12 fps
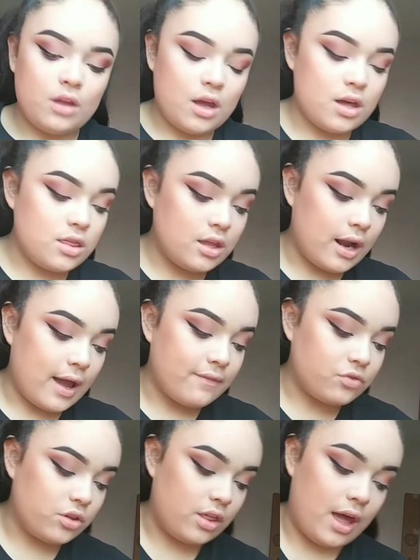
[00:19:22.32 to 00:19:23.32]
And then
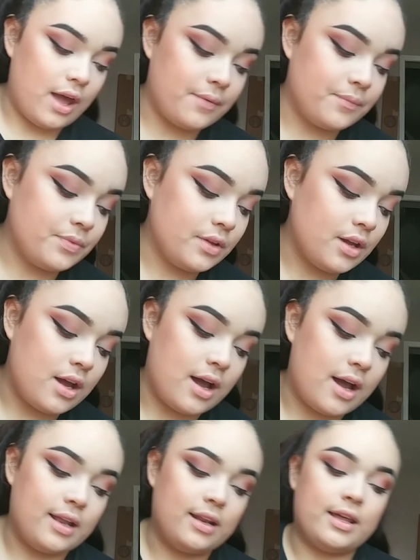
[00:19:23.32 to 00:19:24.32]
after that,
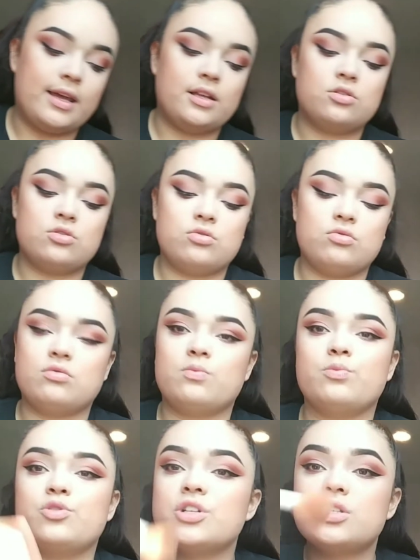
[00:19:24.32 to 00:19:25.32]
I like to
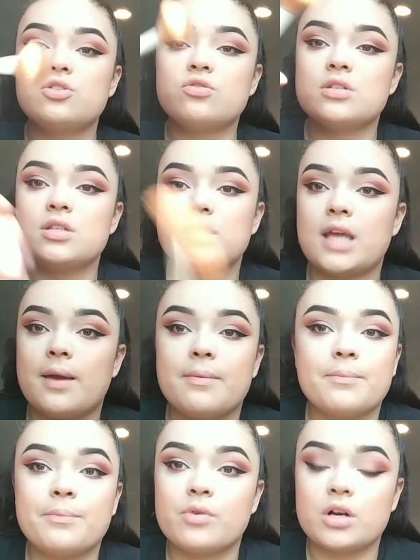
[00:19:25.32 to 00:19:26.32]
just use the
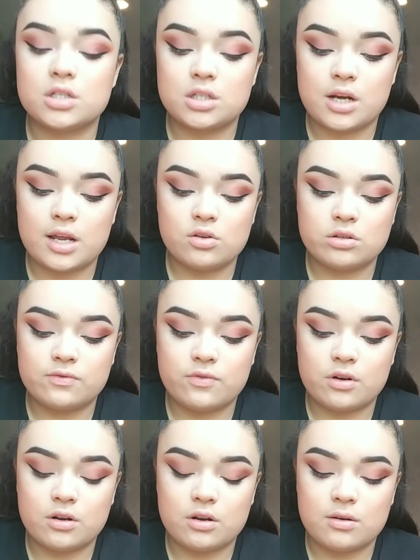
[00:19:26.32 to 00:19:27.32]
same brush that I use
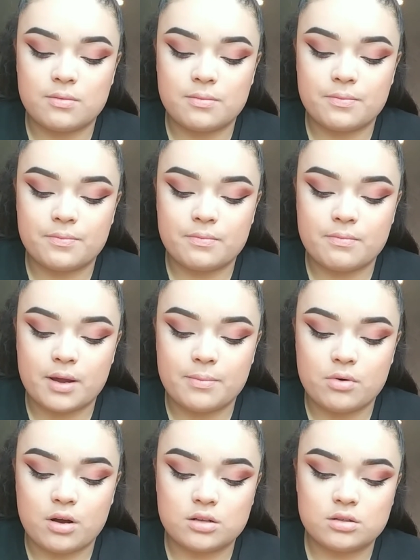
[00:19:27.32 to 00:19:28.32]
for my
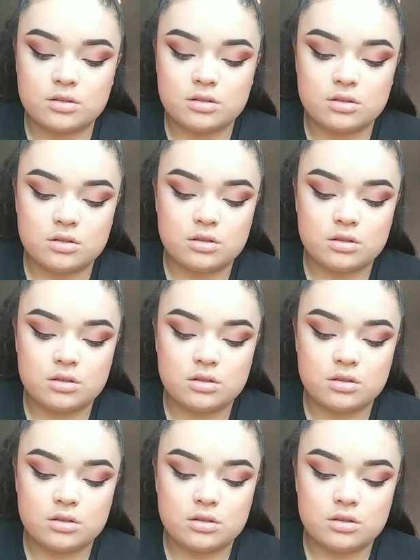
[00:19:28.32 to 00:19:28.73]
bronze.